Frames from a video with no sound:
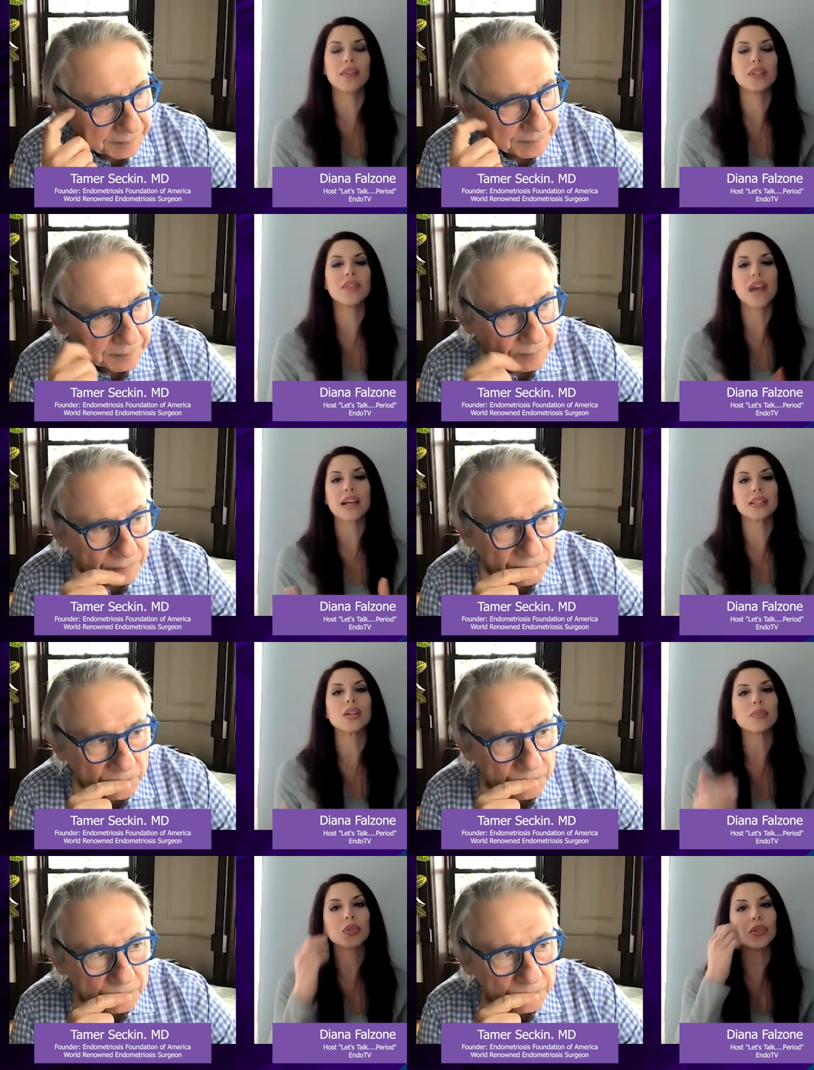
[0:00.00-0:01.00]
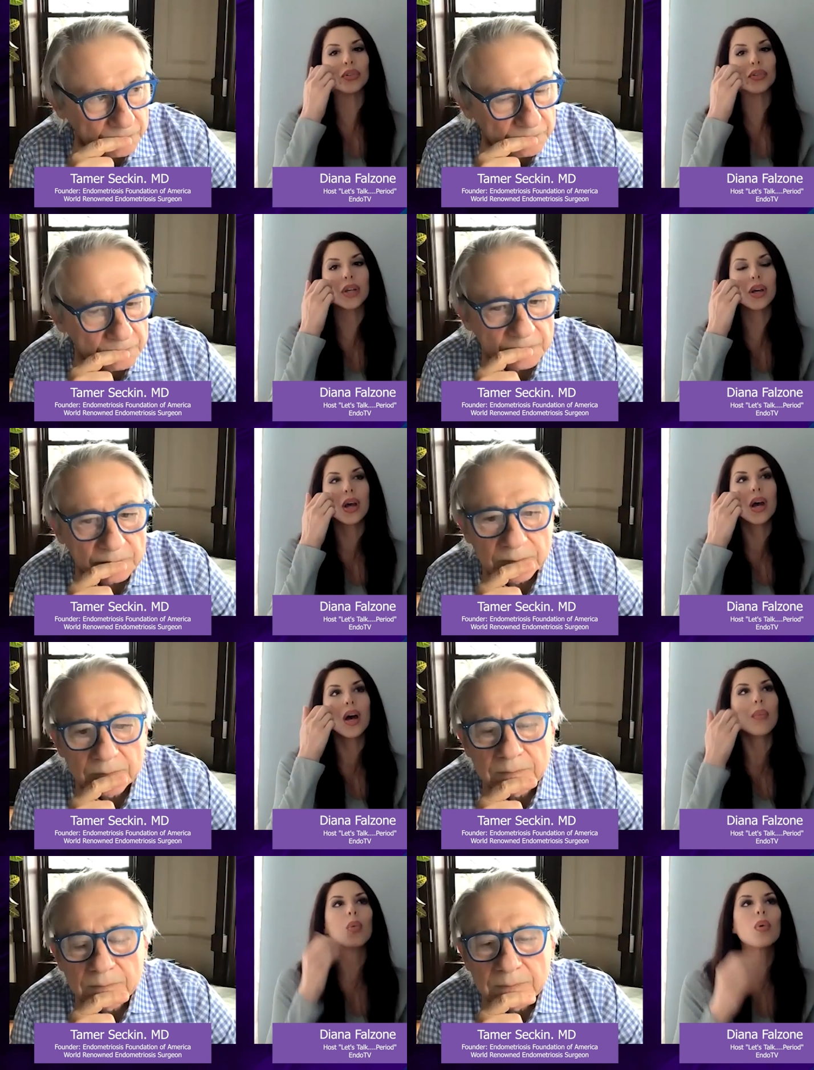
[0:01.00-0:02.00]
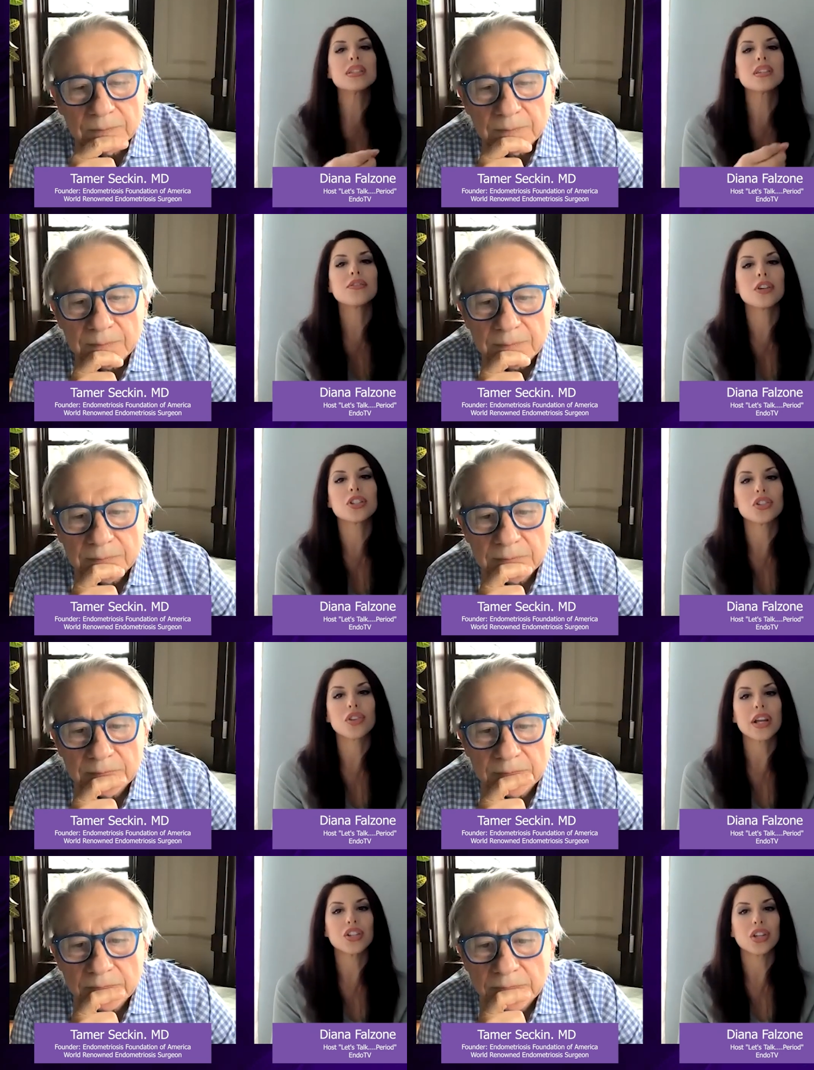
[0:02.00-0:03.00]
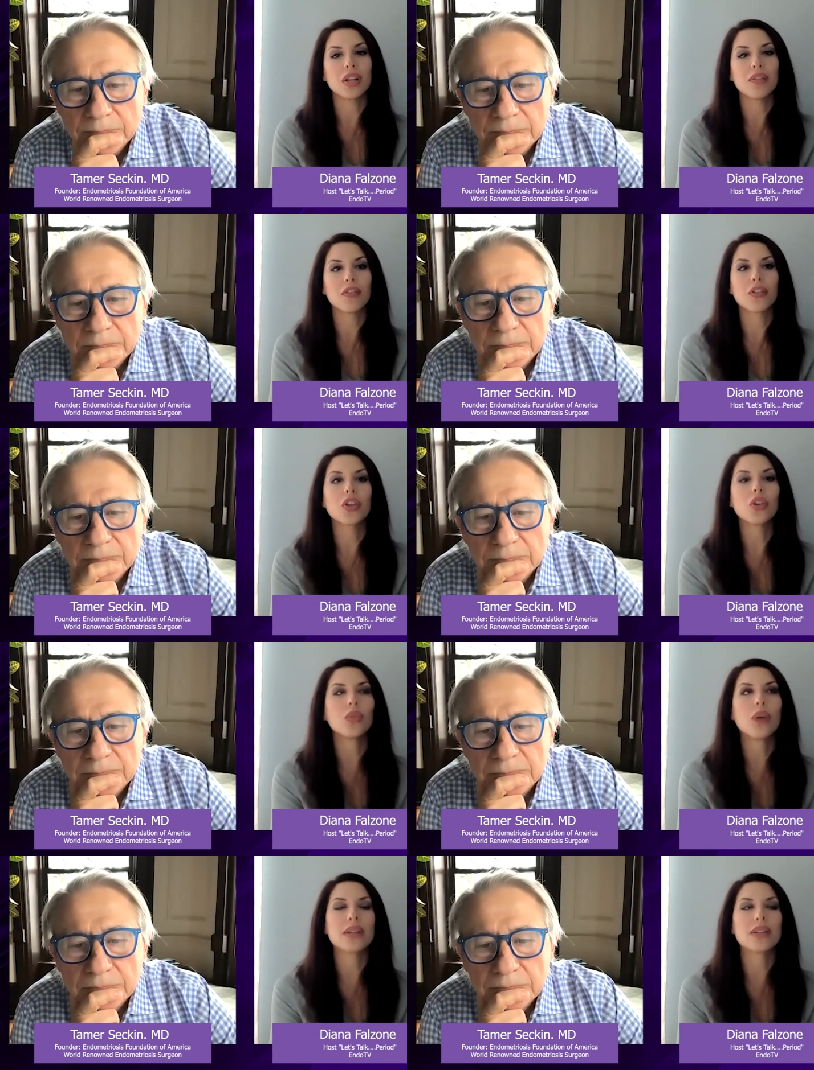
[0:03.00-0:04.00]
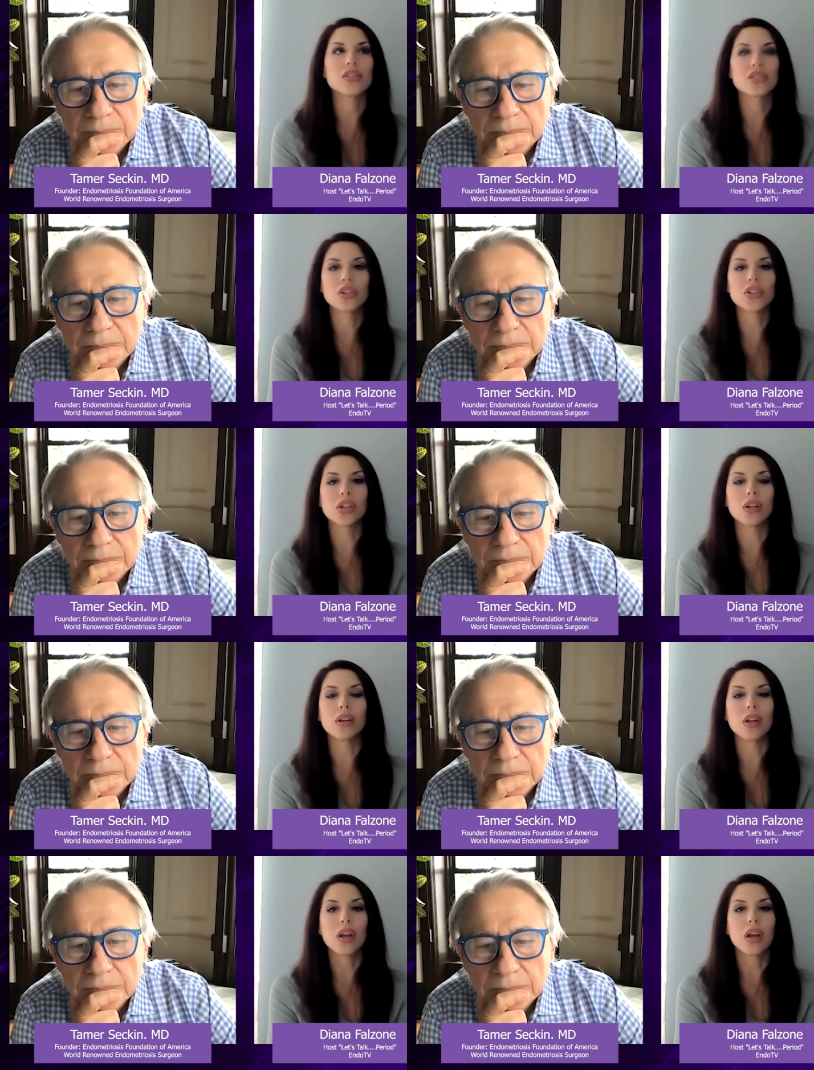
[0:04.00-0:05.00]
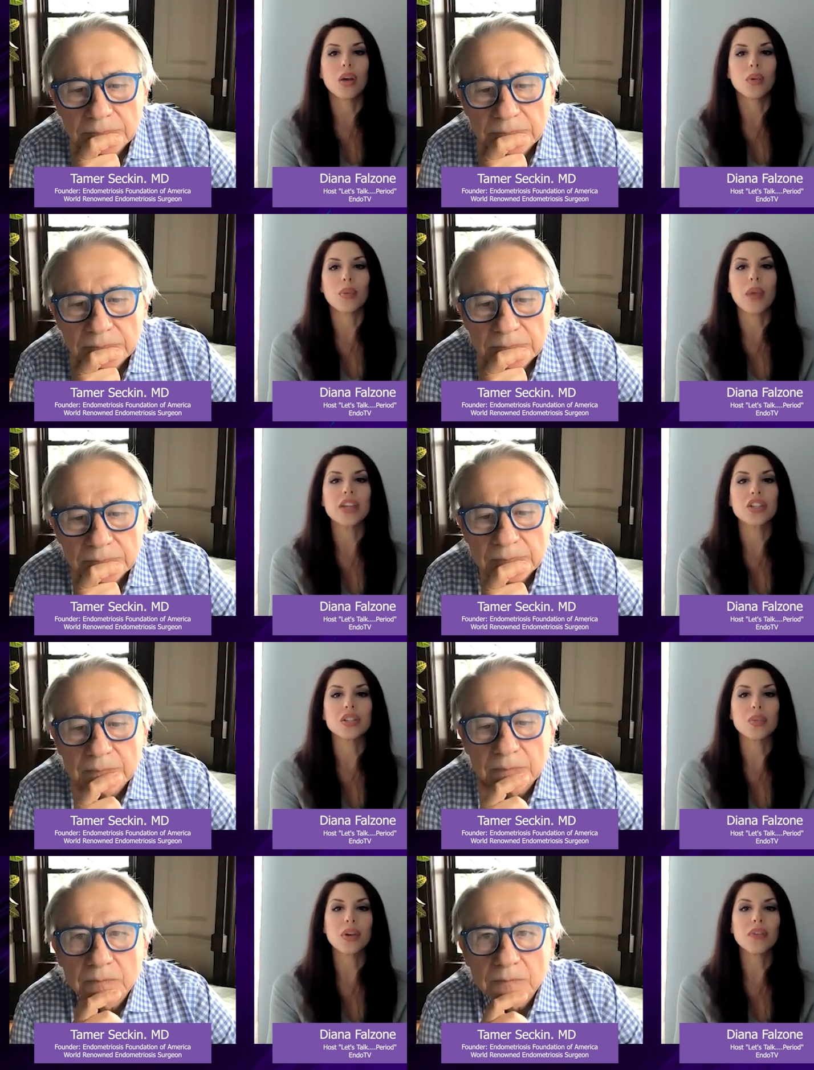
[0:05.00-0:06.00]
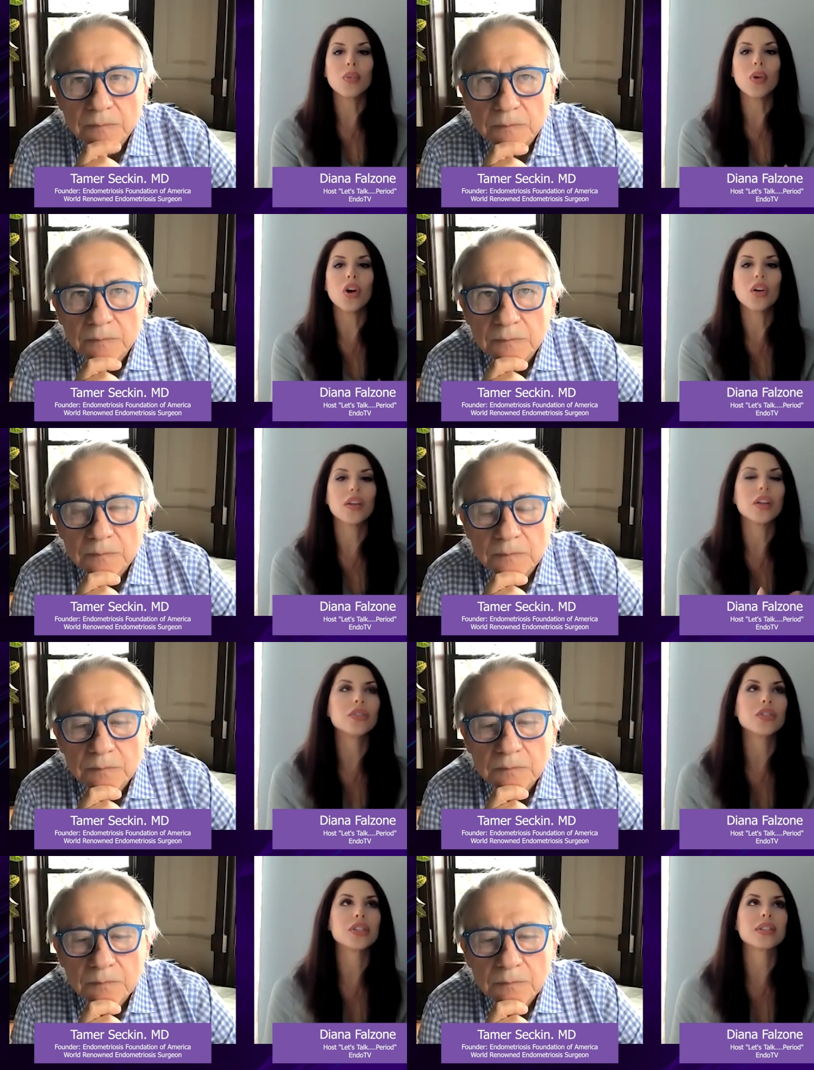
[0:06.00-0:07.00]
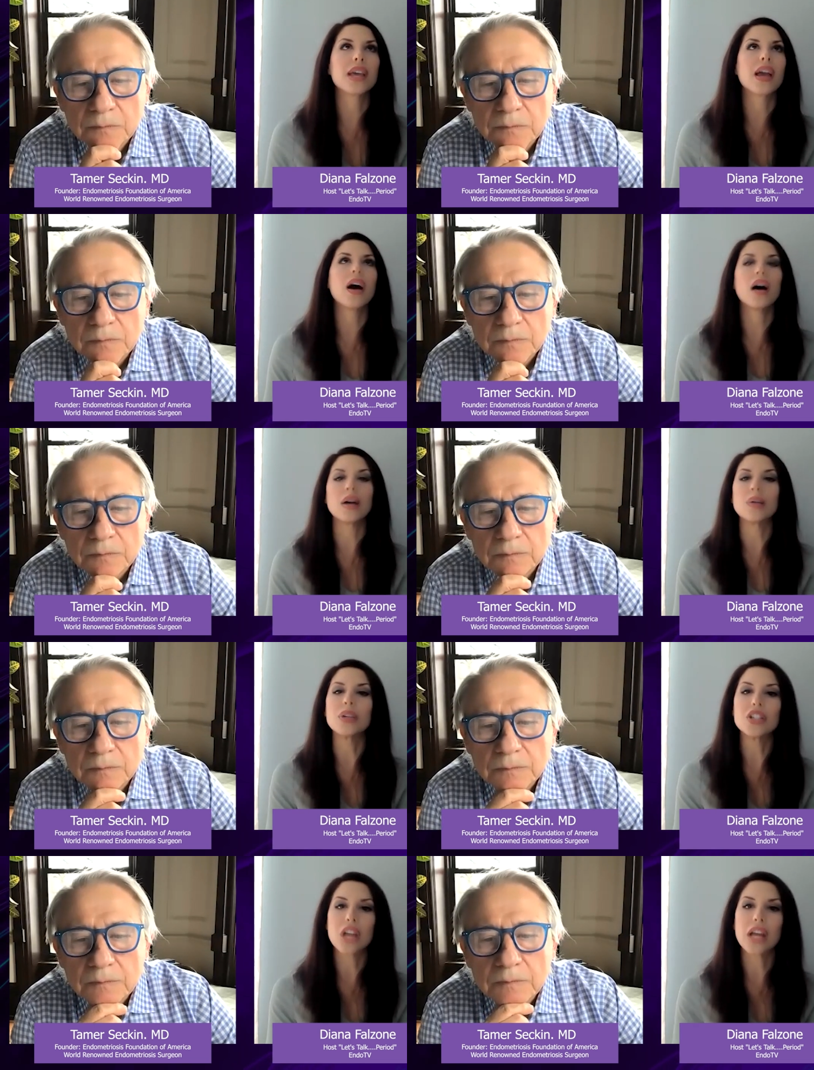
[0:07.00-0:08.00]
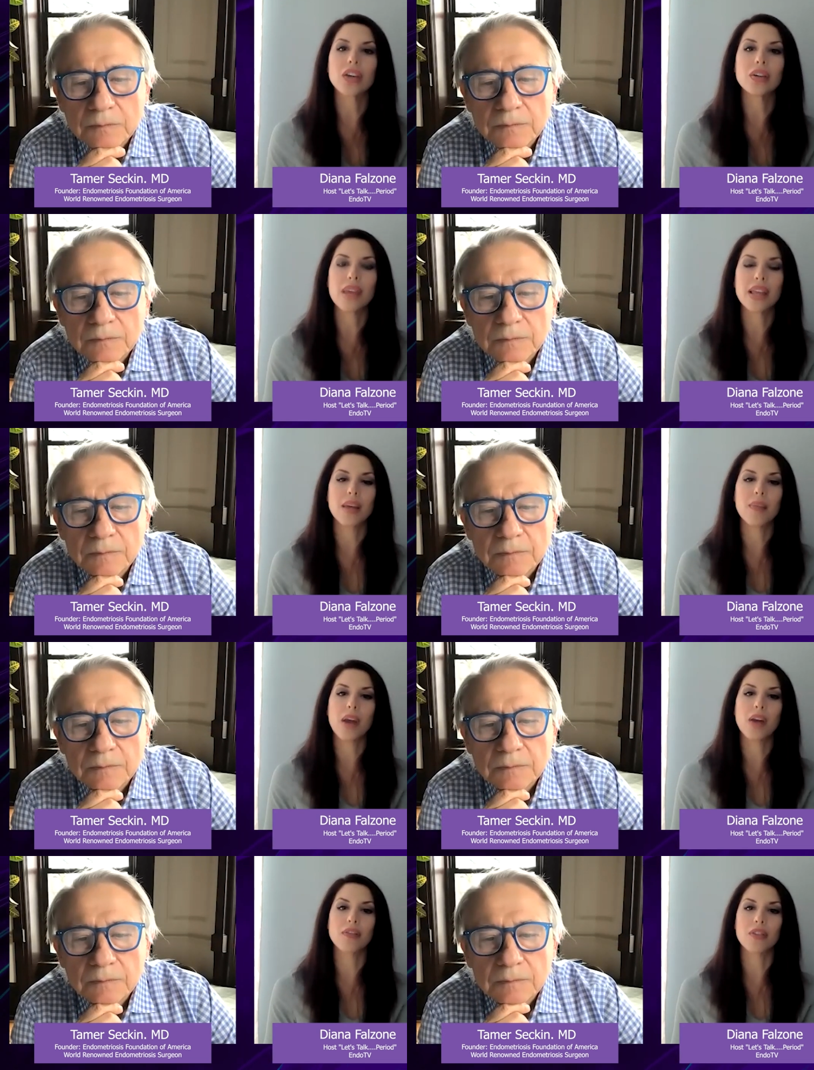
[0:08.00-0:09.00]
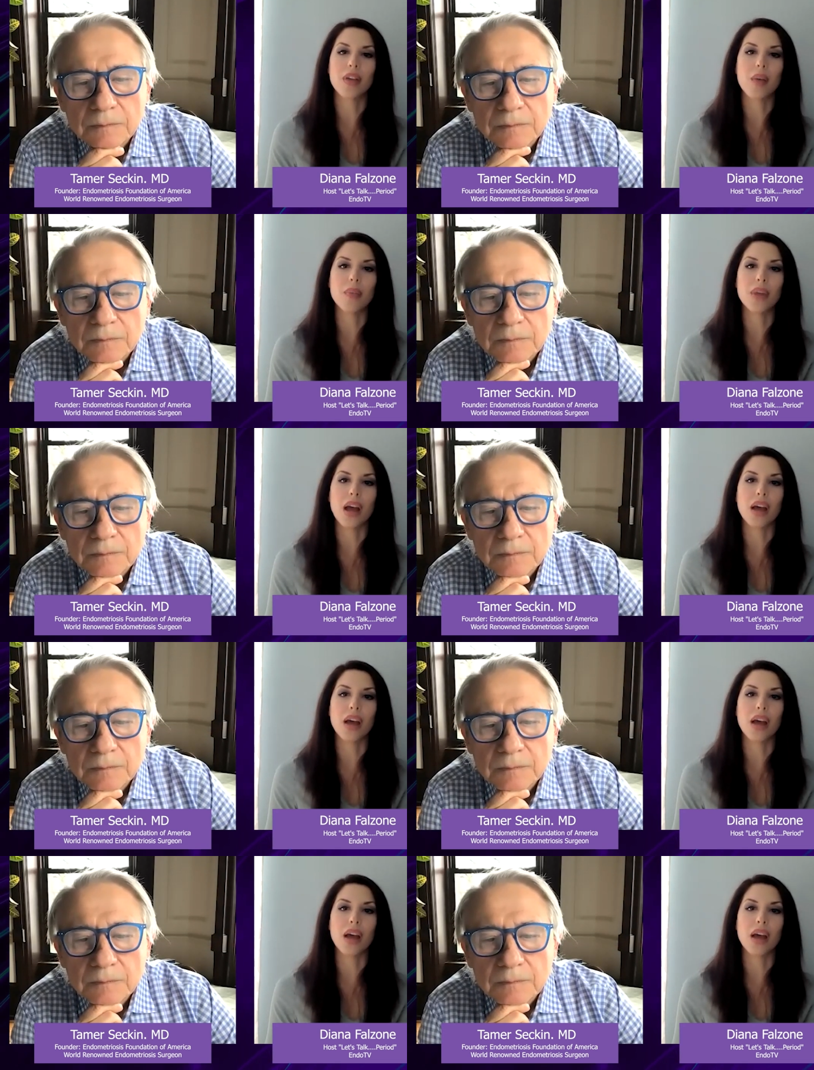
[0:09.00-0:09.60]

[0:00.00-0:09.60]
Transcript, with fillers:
Speaker 1: is vastly improved but what's a frustration for you as a surgeon with patients what have you heard that you just say oh, i wish i could make that better for them but